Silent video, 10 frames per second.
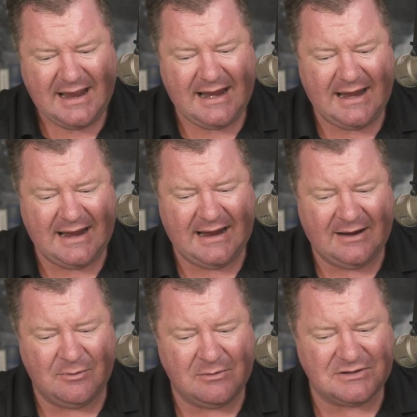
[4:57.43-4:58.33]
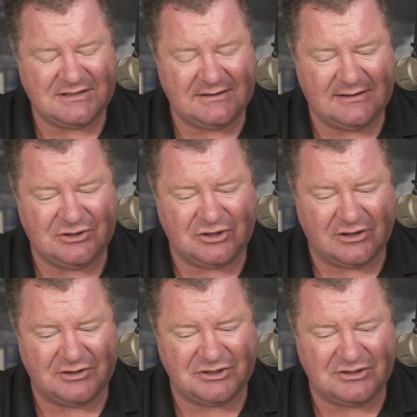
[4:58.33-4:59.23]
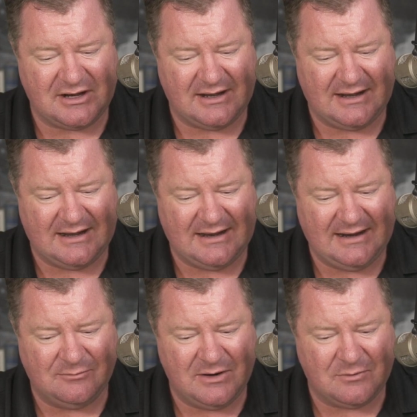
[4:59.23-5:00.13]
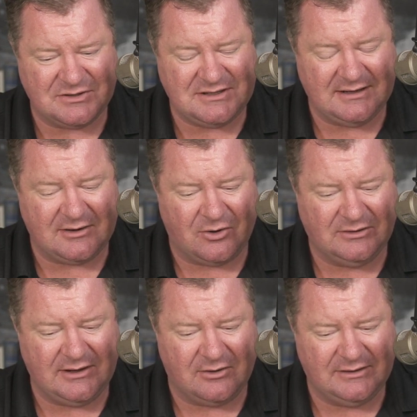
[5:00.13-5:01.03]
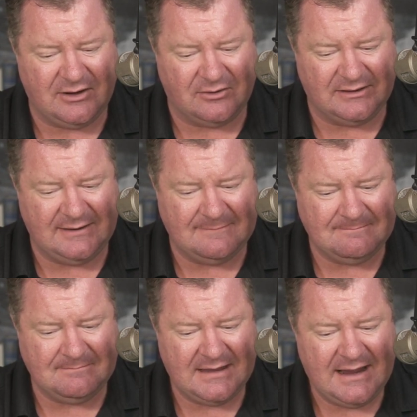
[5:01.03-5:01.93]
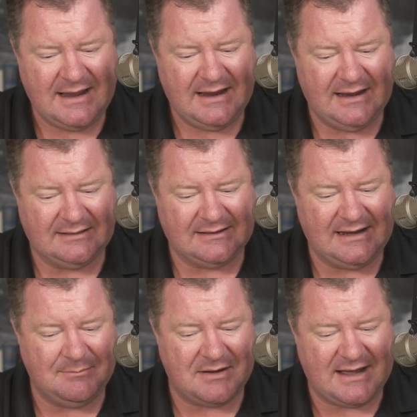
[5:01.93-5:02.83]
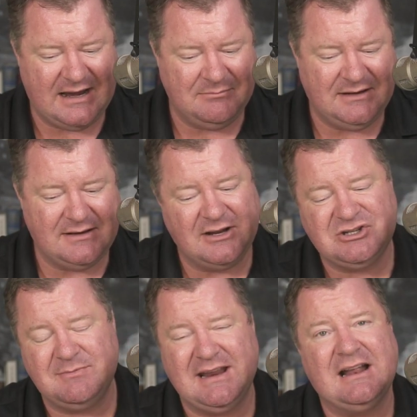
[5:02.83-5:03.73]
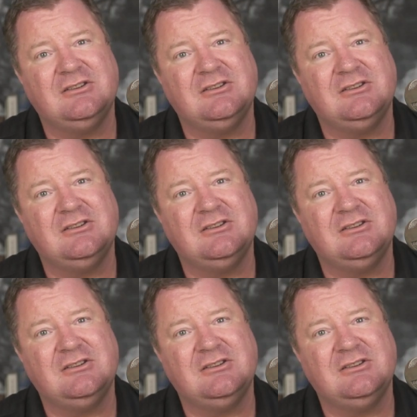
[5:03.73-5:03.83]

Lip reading: And we were sitting in church and we were singing Holy, Holy, Holy. And the lady behind me nudged me and I